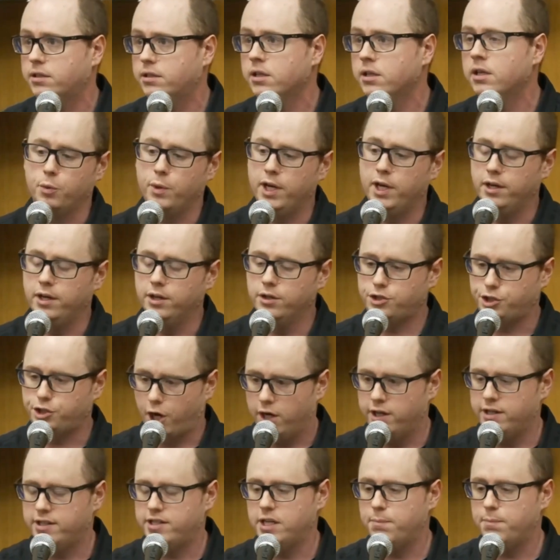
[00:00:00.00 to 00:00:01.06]
So we
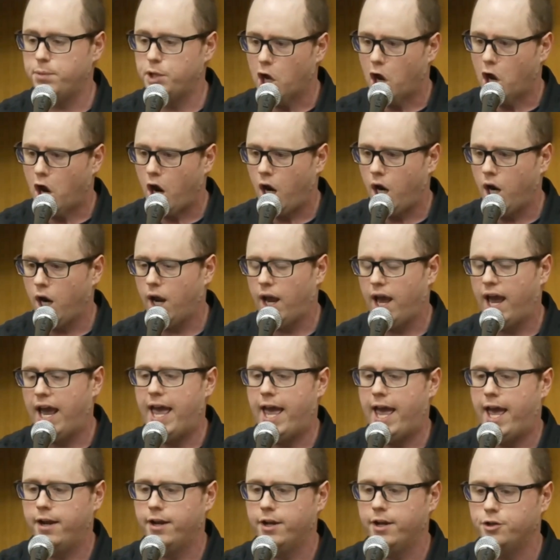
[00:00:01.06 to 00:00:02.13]
started CPR. I
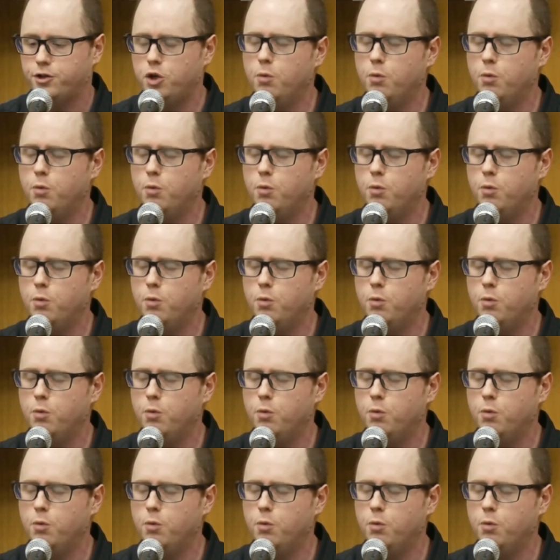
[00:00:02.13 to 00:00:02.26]
had